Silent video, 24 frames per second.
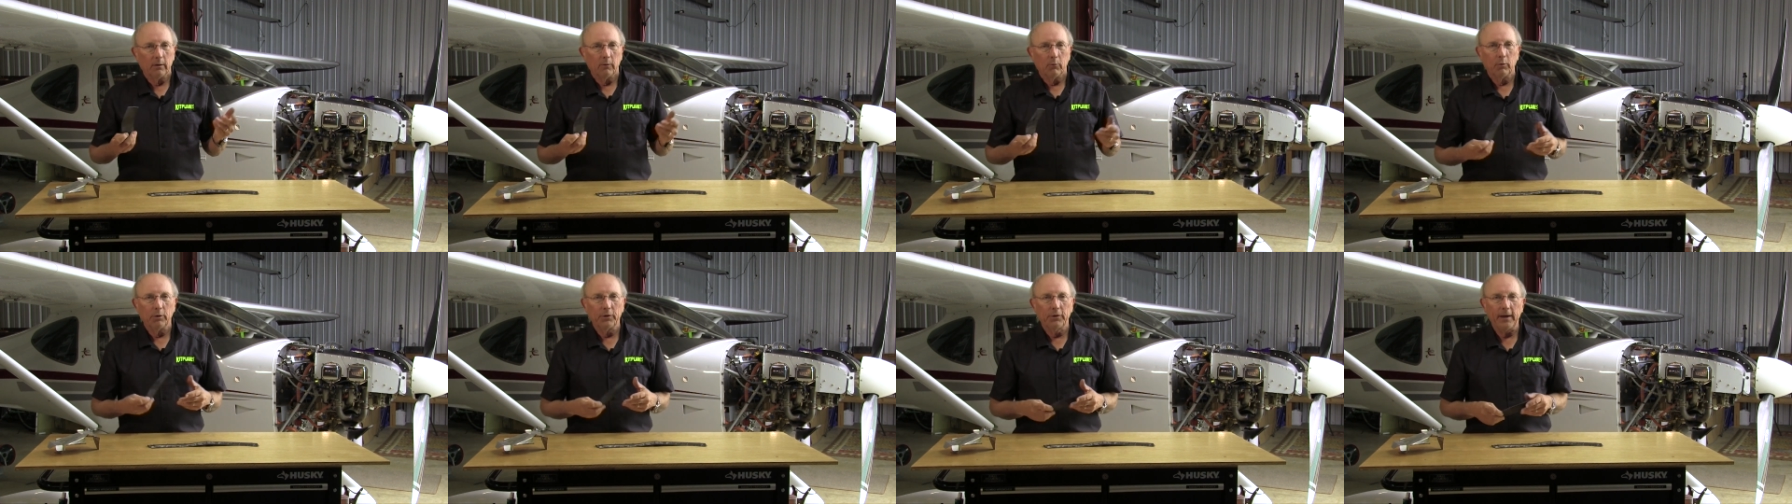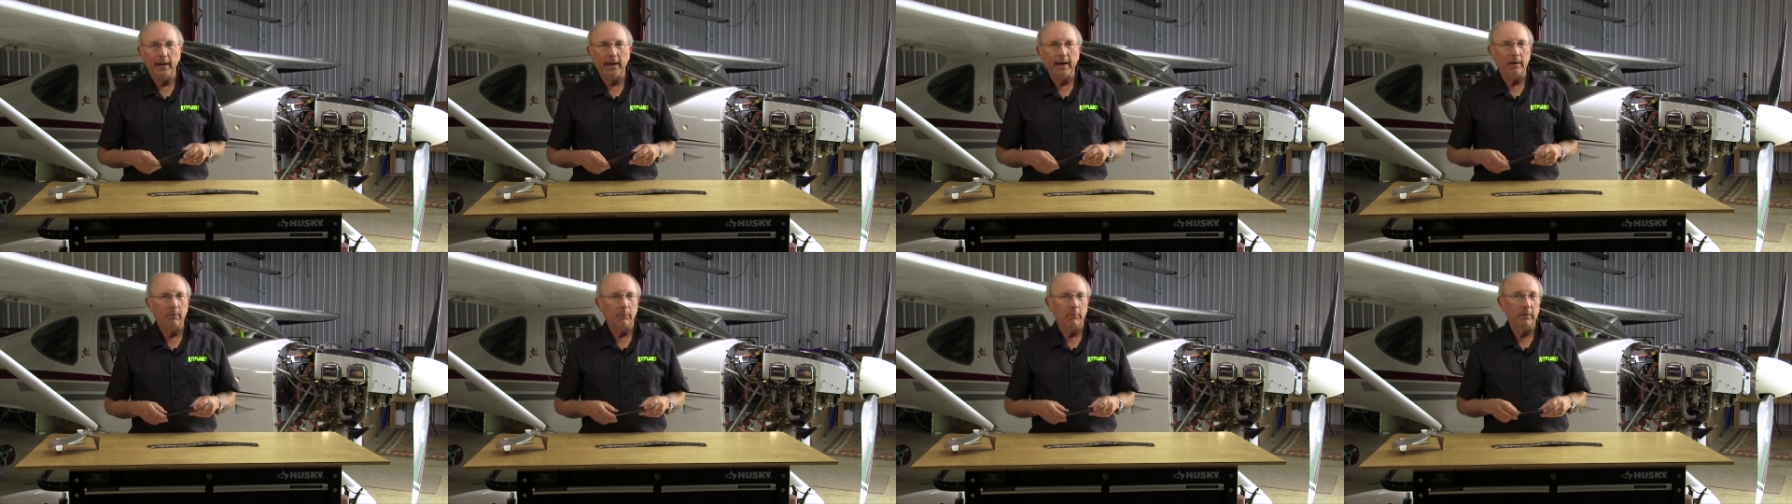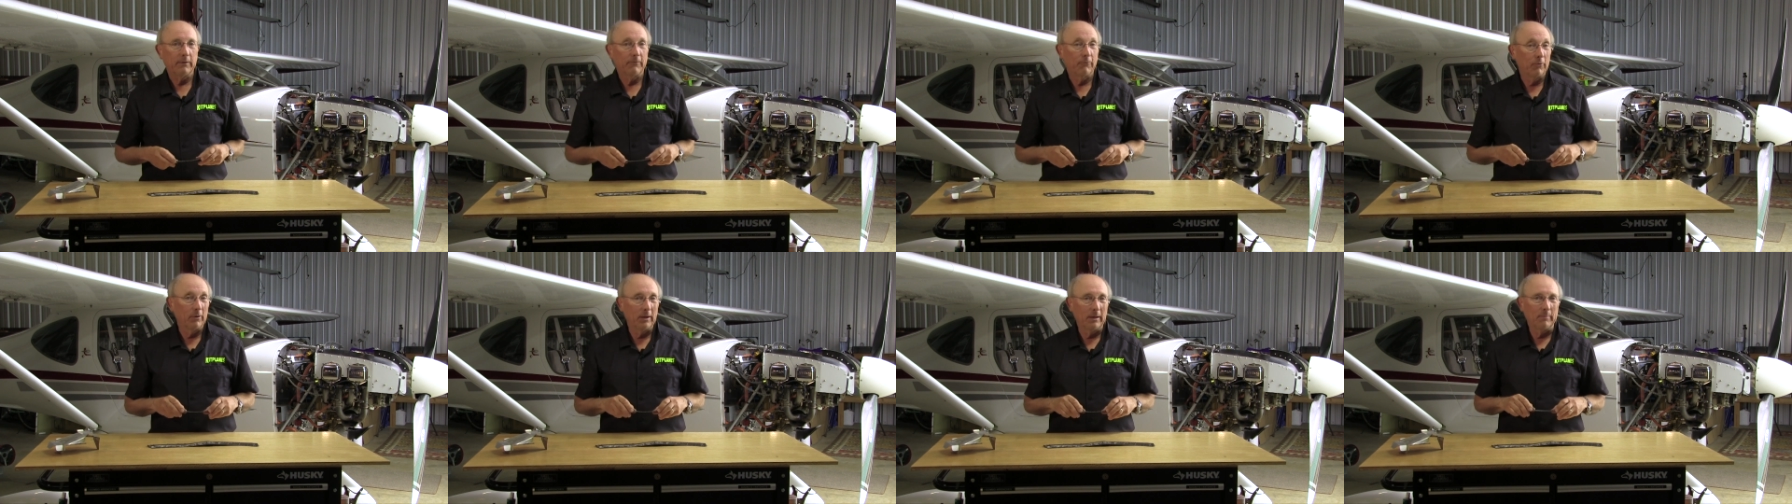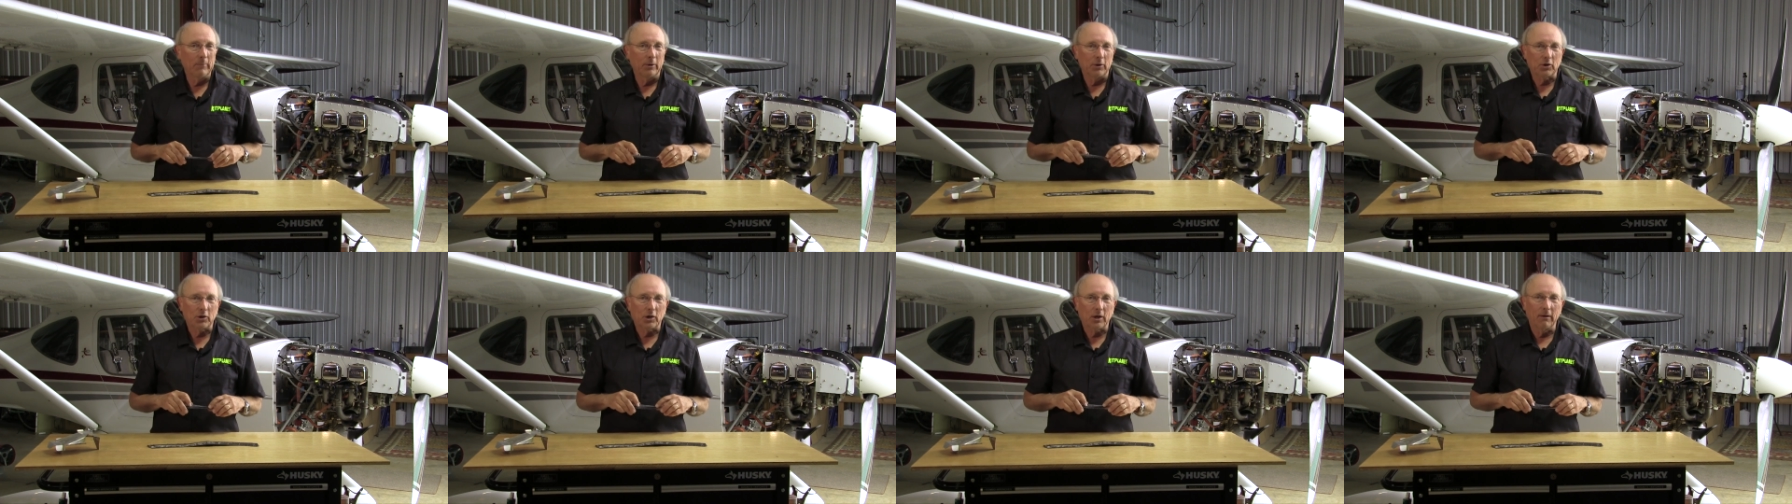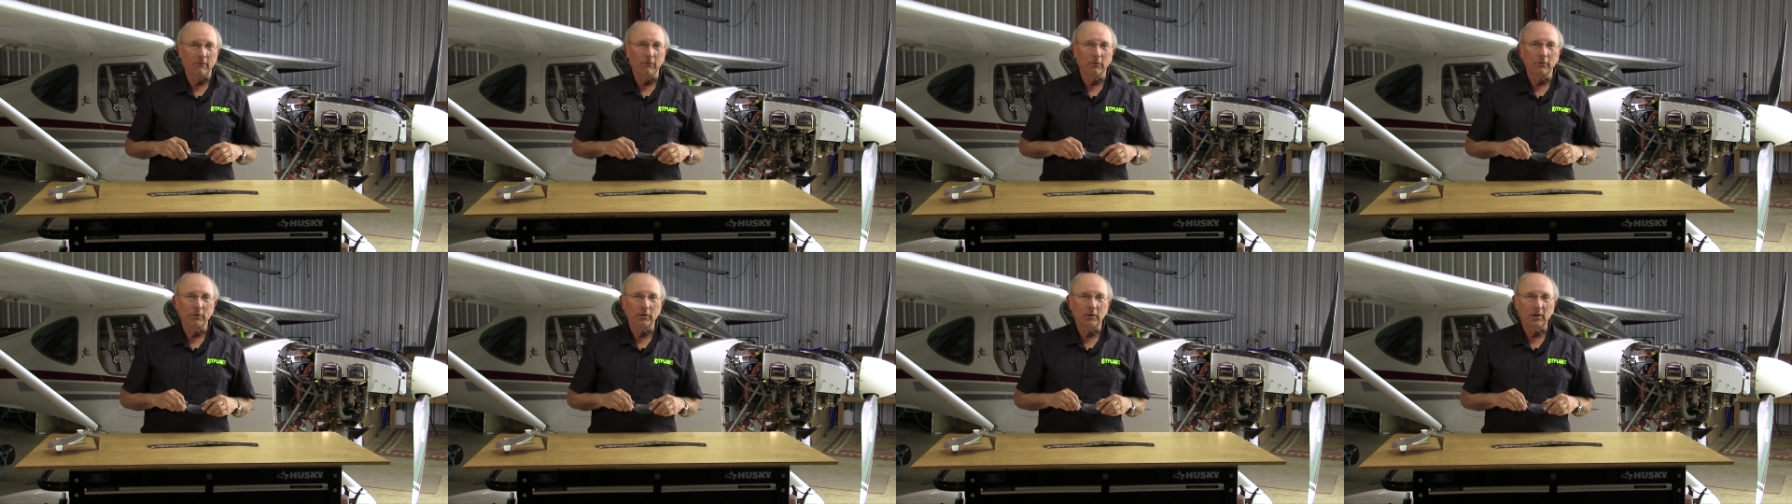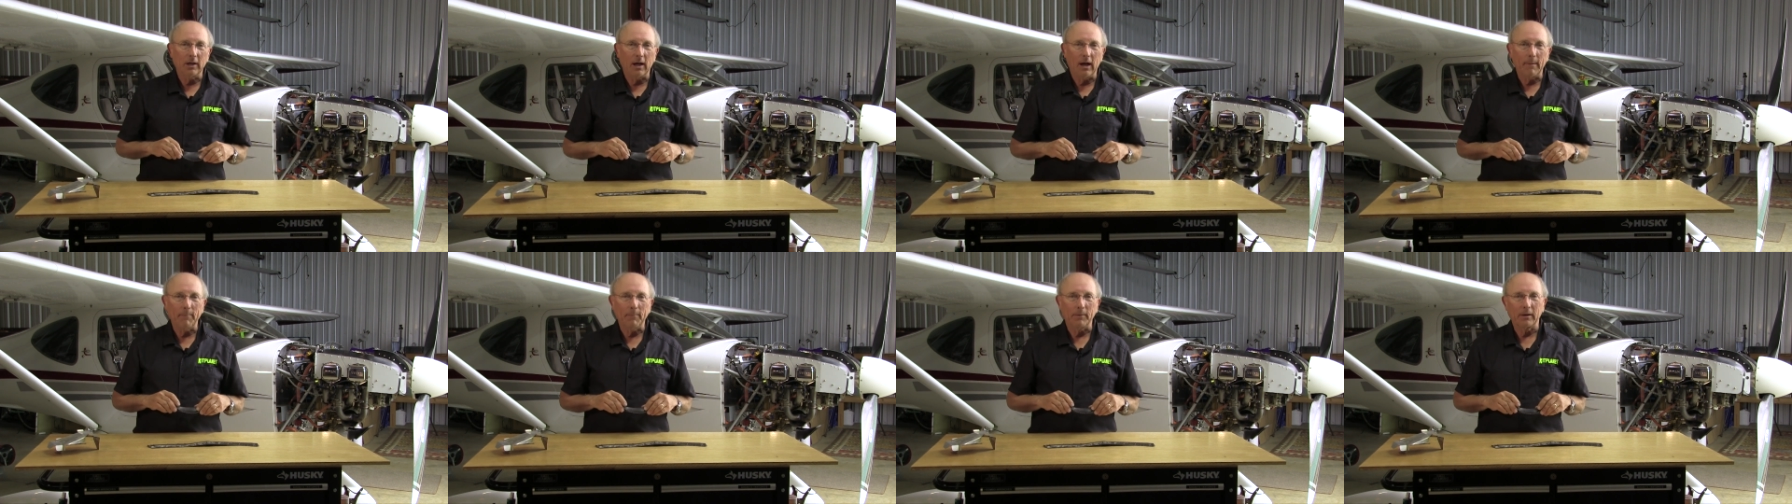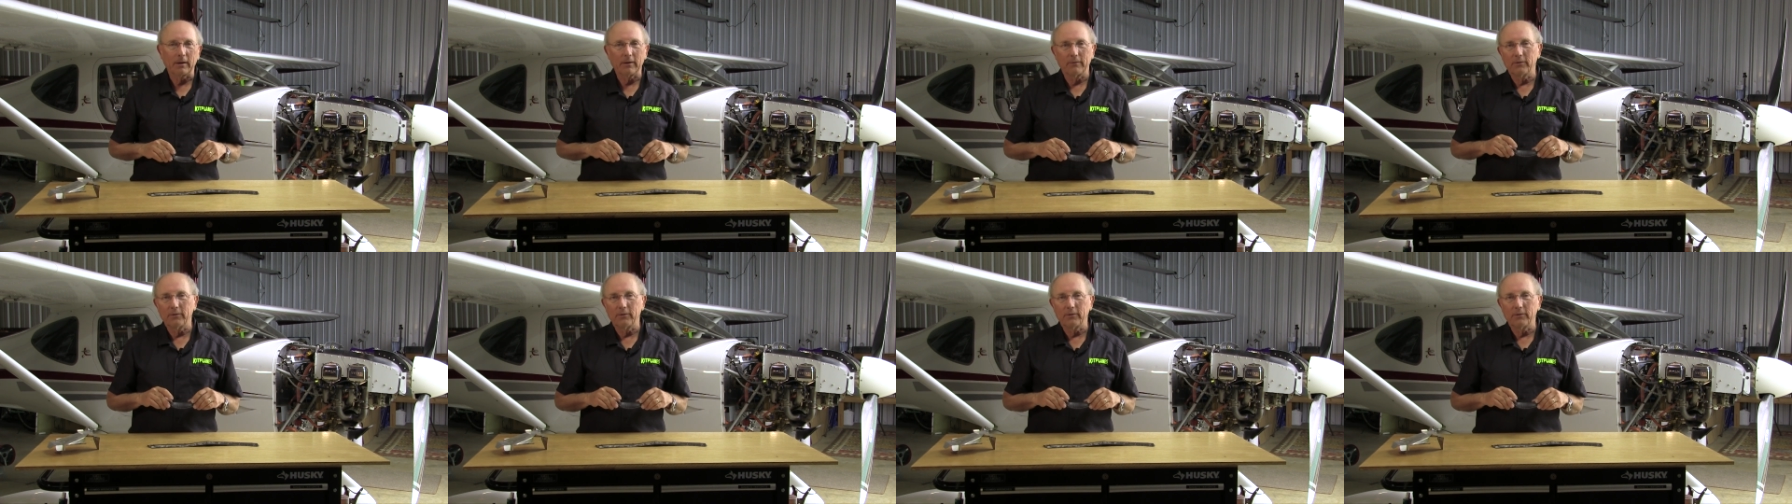With that, we've really much covered the topic